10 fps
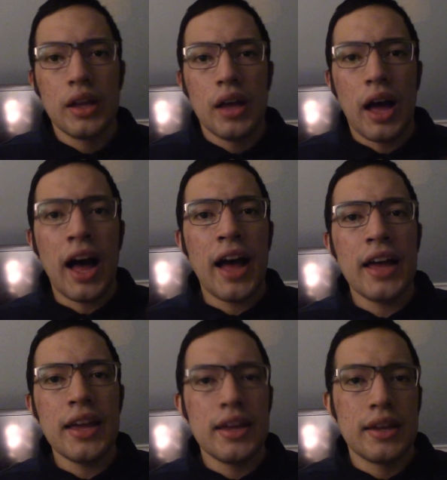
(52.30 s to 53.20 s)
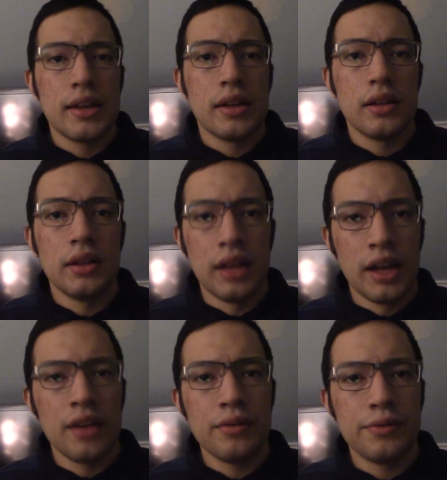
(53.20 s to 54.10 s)
I
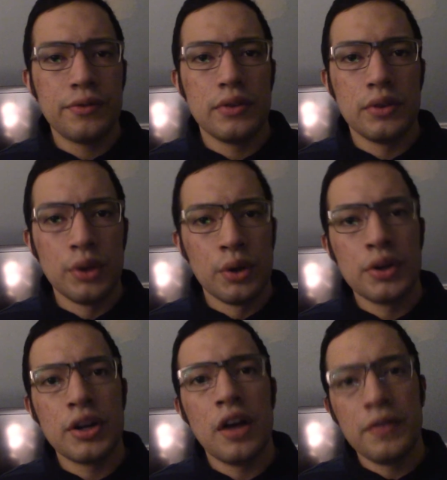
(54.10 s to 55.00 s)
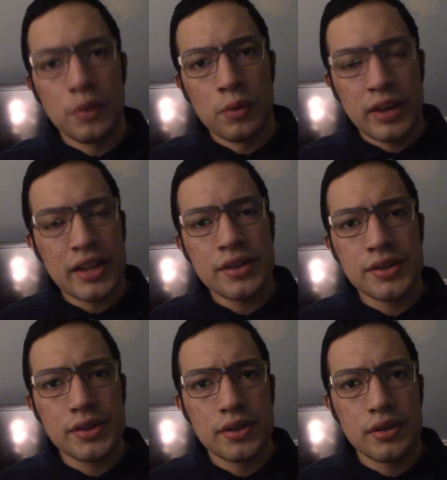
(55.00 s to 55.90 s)
love Lord of the
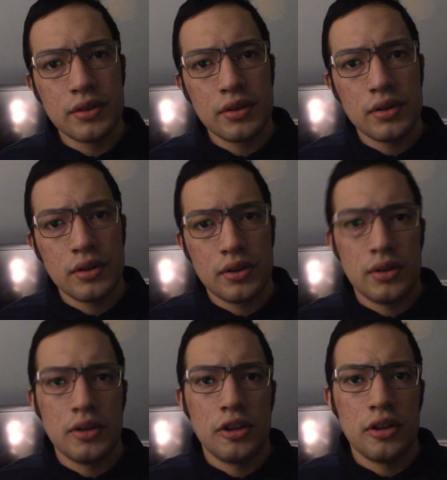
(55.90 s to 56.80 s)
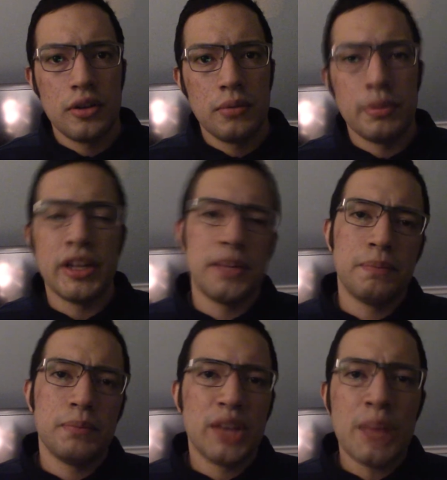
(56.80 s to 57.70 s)
Rings, but
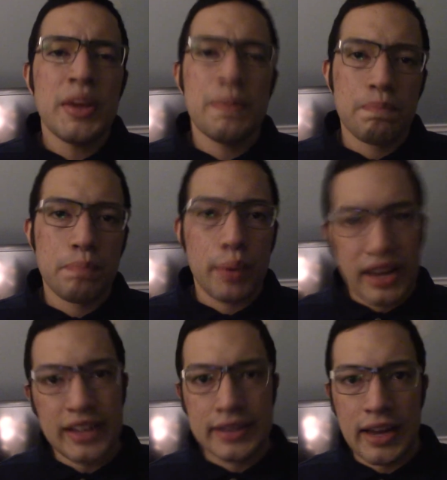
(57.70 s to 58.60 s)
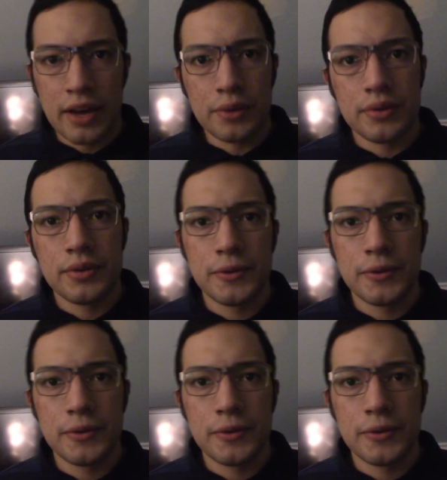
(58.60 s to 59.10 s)
let me break it down.